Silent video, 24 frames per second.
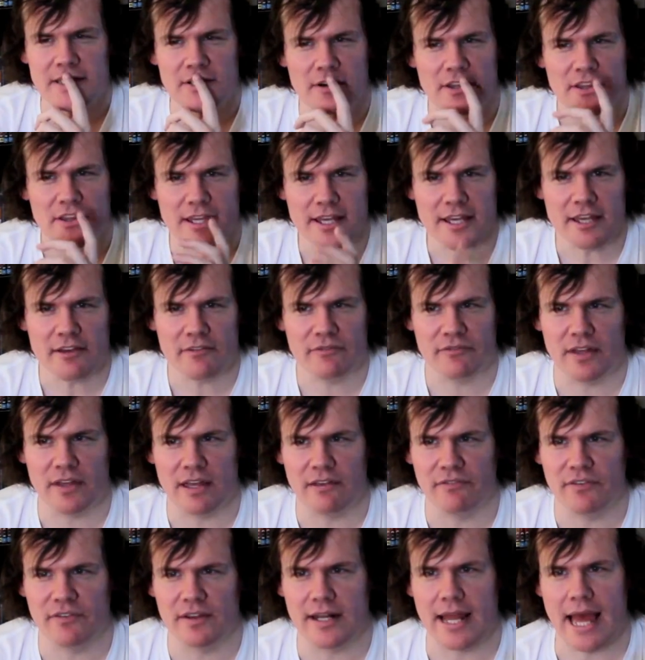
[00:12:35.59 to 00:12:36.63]
so I think
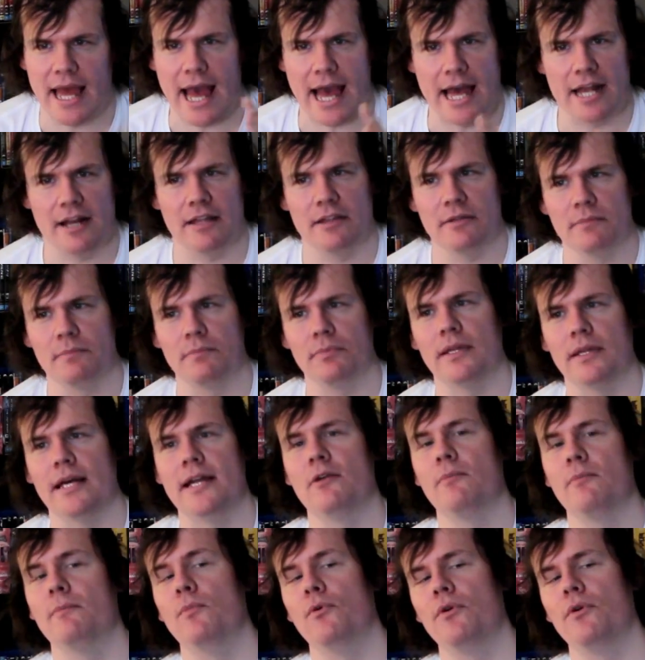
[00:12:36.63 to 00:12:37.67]
if it had played
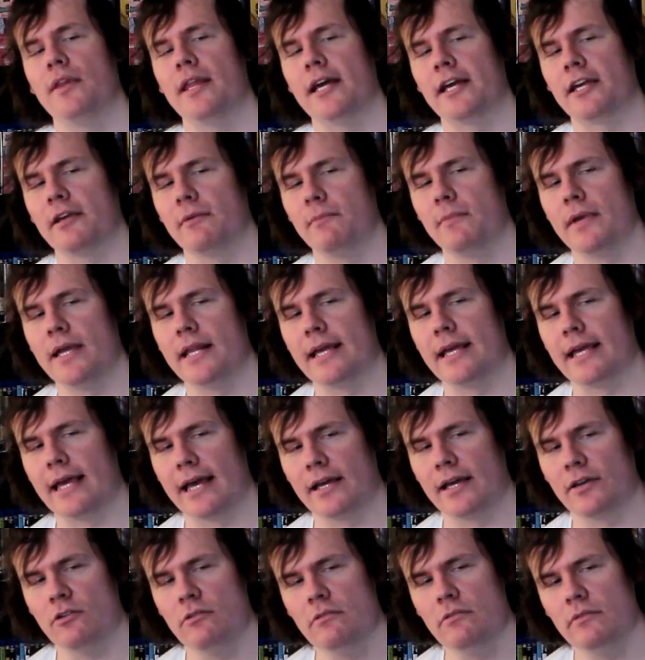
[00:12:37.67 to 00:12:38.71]
on more of that comedic
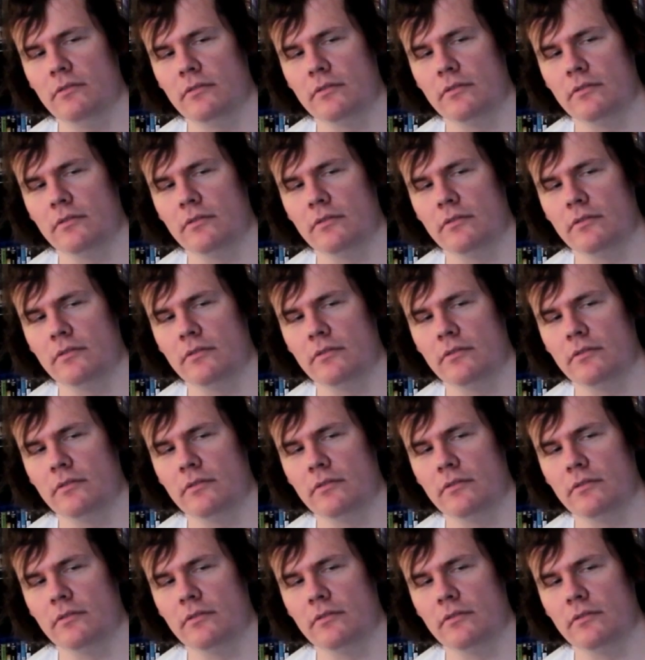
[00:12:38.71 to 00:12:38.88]
angle,